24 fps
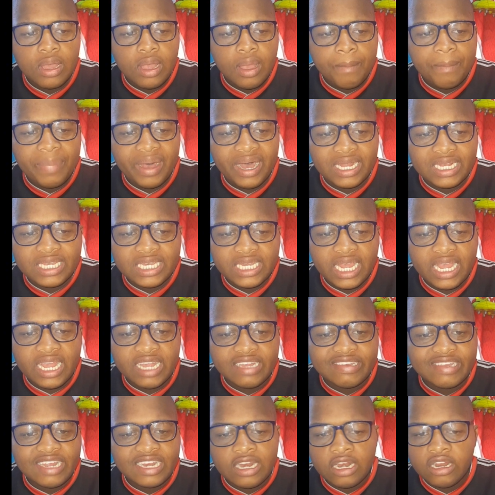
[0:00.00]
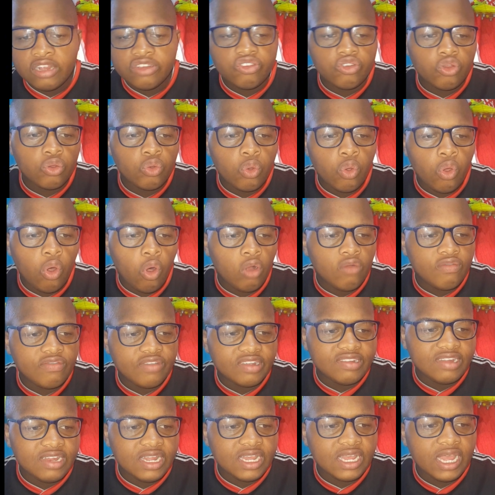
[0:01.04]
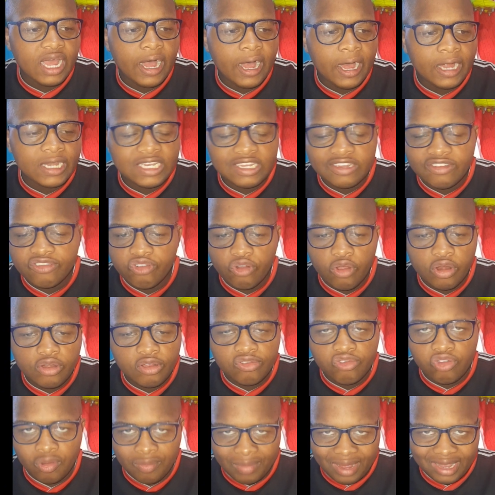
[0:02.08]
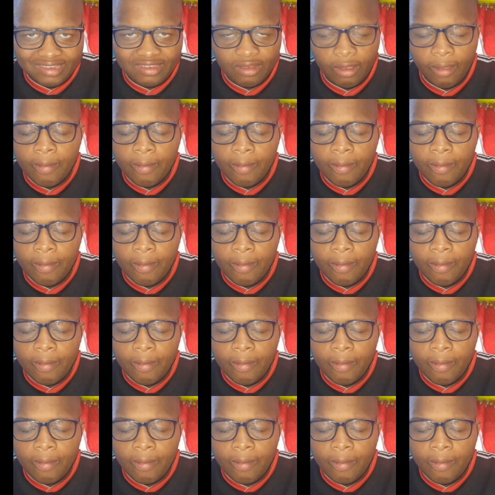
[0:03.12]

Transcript: but Sandile Zungu obviously destroyed those rumors.